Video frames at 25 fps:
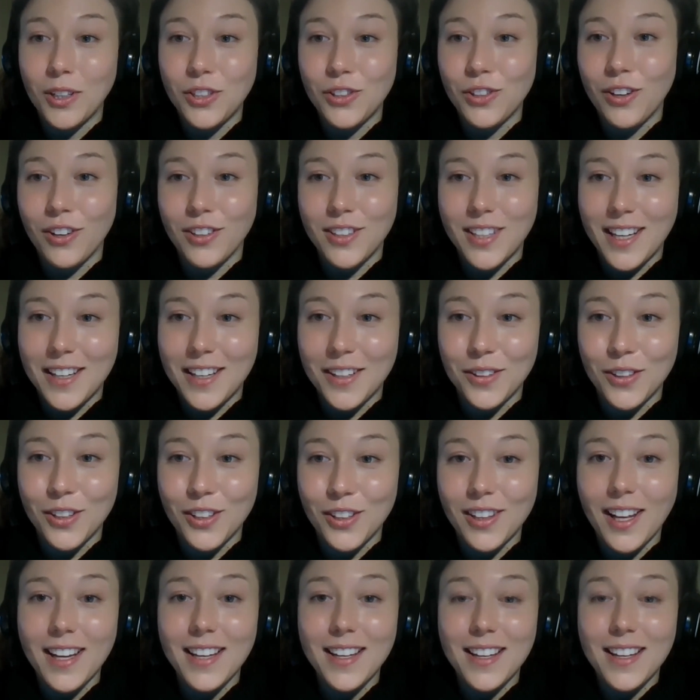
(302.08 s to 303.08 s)
what should our data
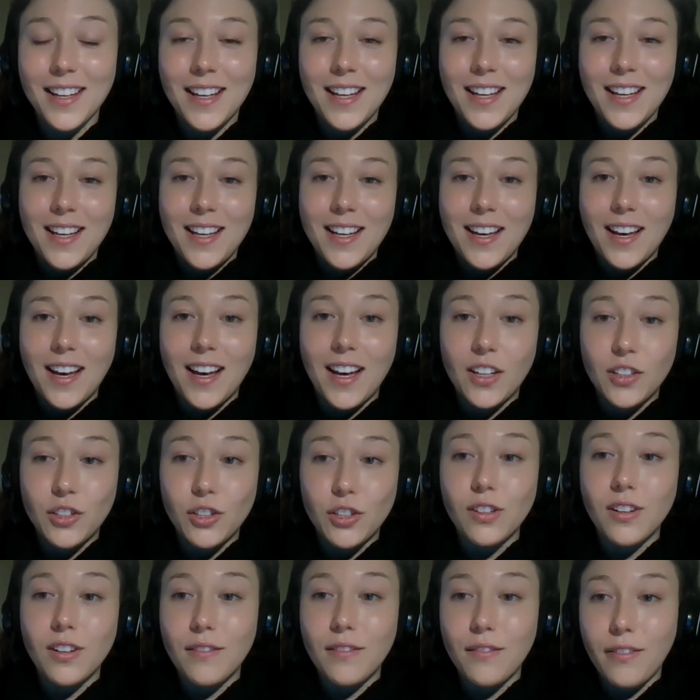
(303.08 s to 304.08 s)
look like,
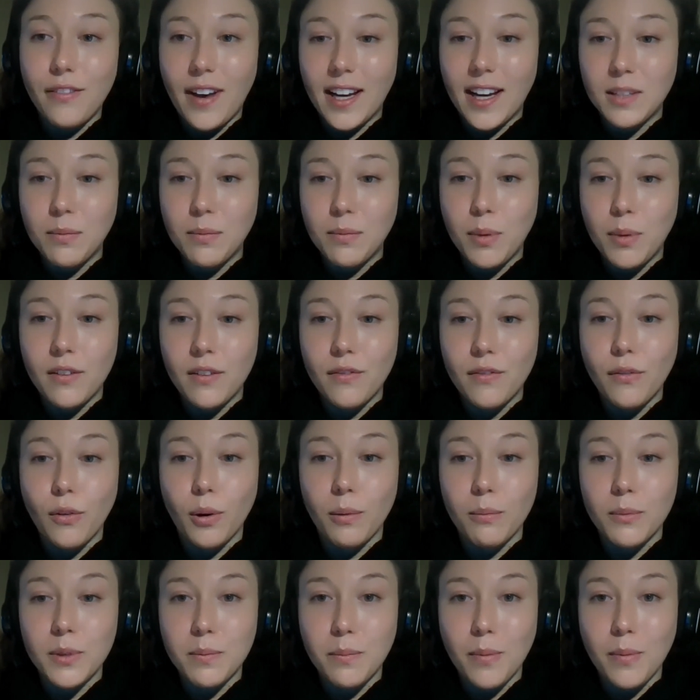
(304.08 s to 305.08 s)
should in fact be
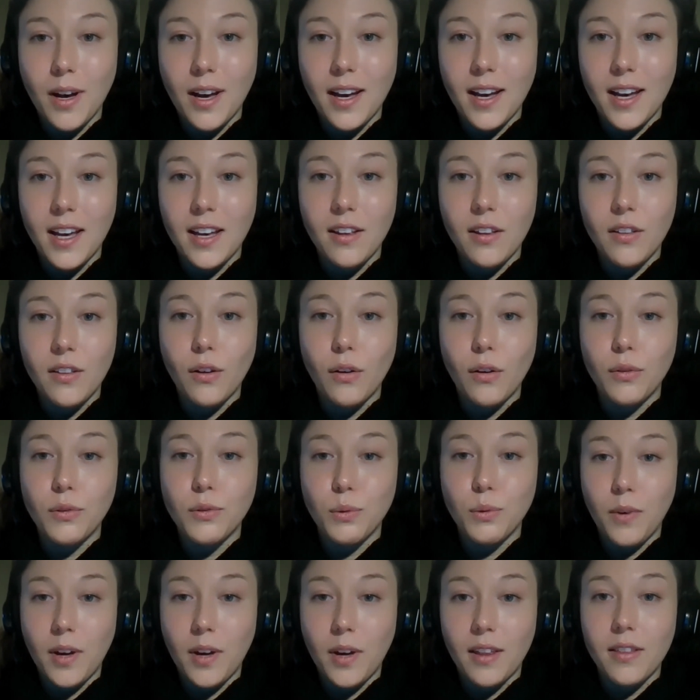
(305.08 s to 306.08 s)
informed by
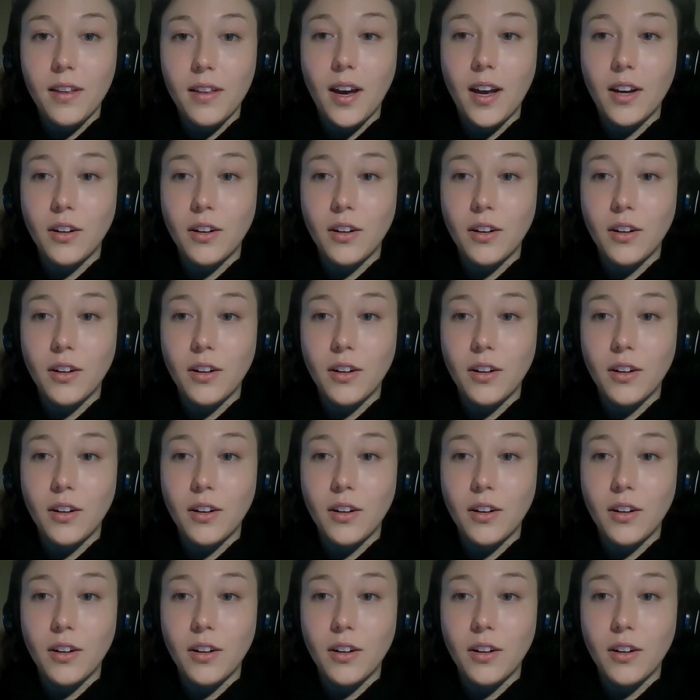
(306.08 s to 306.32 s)
those with